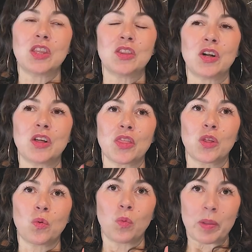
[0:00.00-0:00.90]

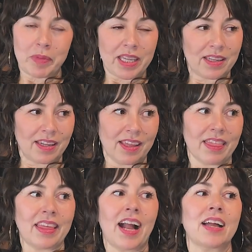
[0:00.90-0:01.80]
The women
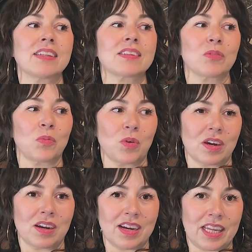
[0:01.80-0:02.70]
that
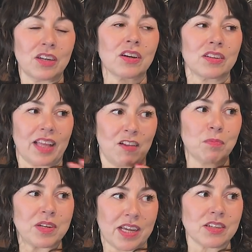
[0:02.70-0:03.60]
were in her life
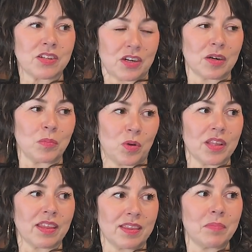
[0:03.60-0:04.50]
protected her more
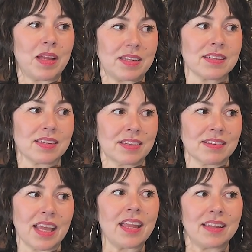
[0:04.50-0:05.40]
than the men did.
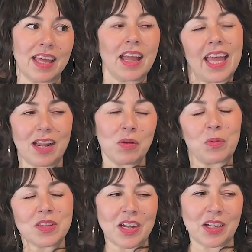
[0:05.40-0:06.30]
And and
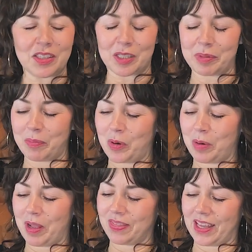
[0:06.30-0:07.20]
we'll talk a little bit more
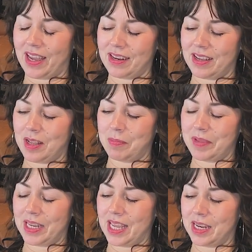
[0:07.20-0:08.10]
about that
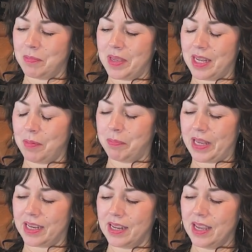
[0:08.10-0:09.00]
in a minute.
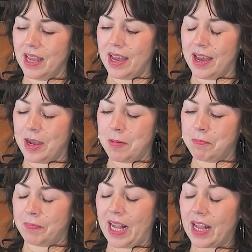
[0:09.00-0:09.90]
But
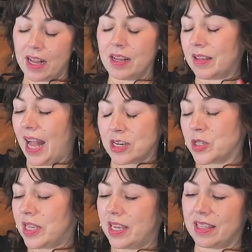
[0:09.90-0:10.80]

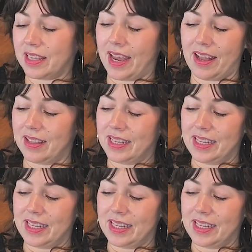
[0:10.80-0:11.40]
actually, yeah,